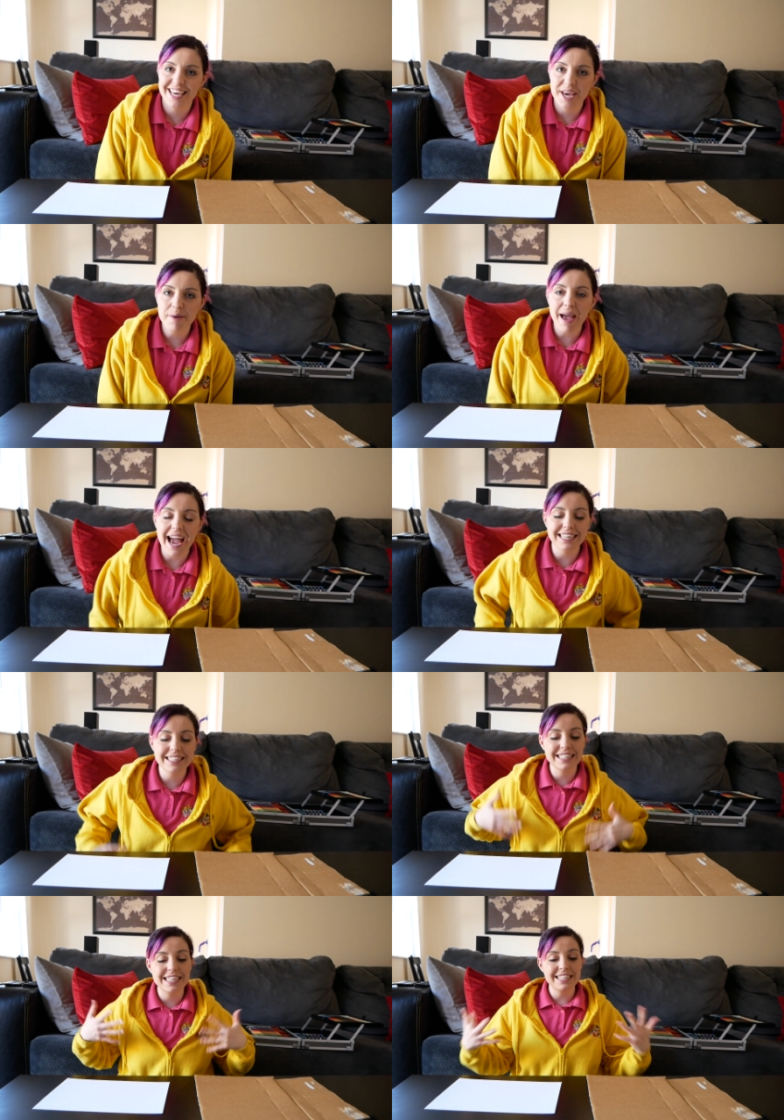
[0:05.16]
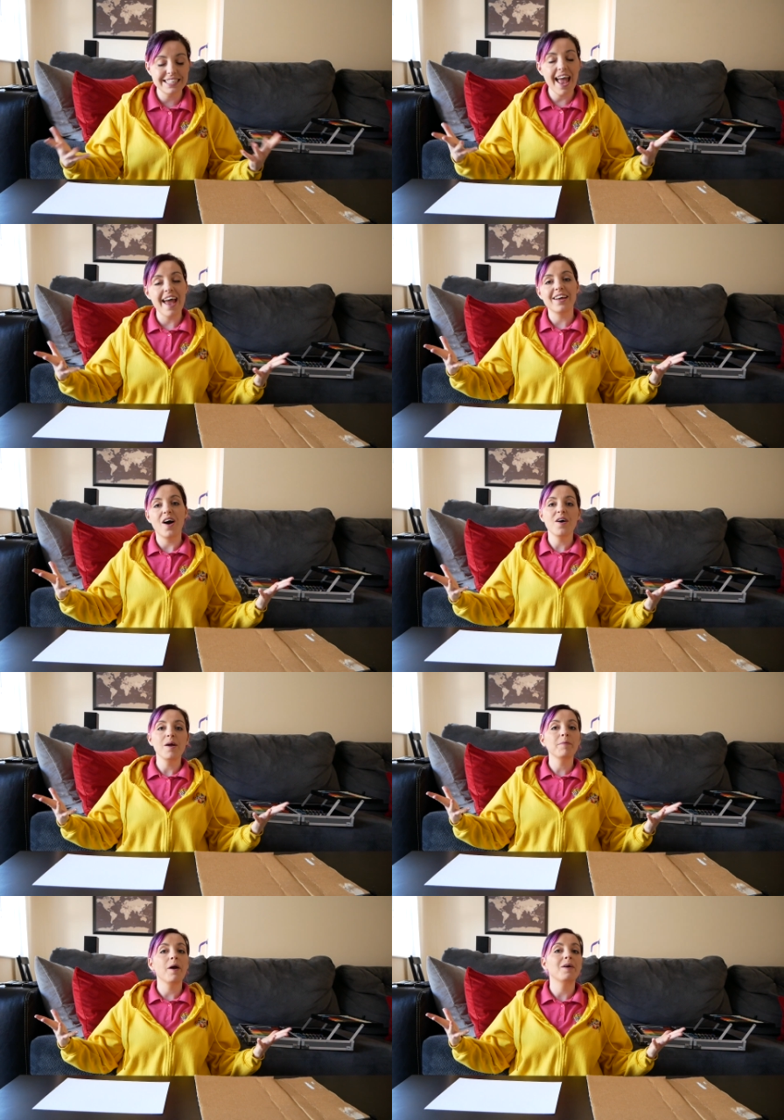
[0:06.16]
Kim, and today
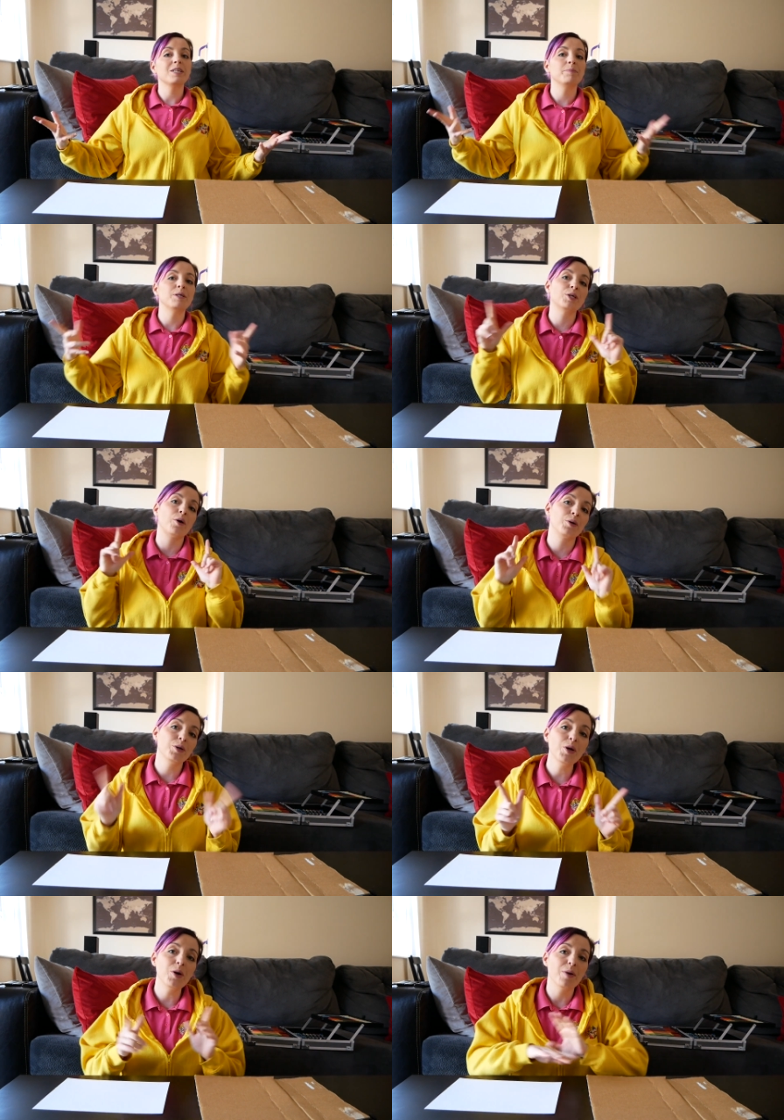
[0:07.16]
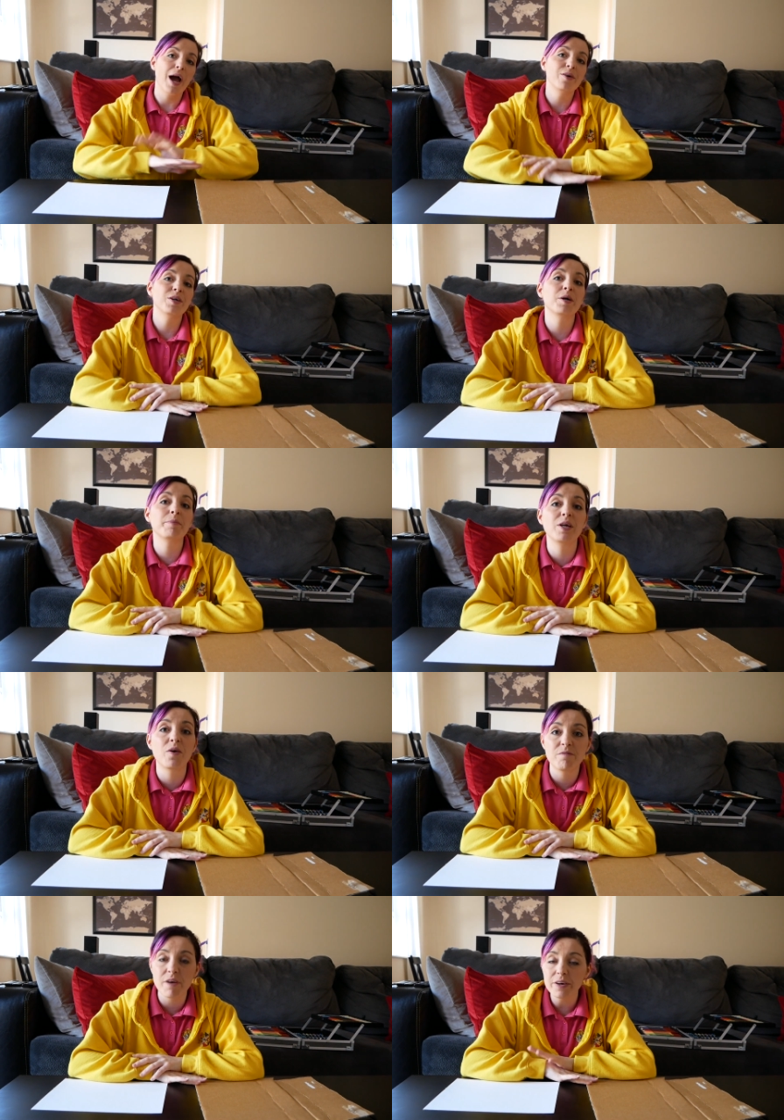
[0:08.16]
I'm going to be showing you how you can make
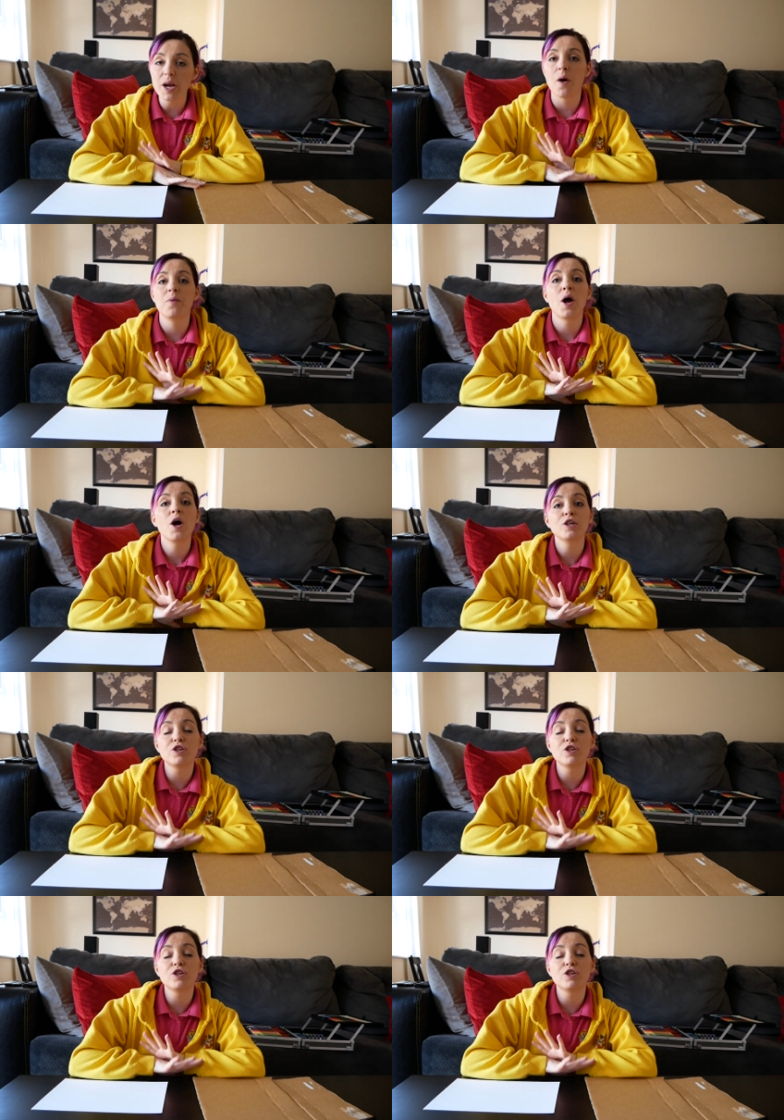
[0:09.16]
your very own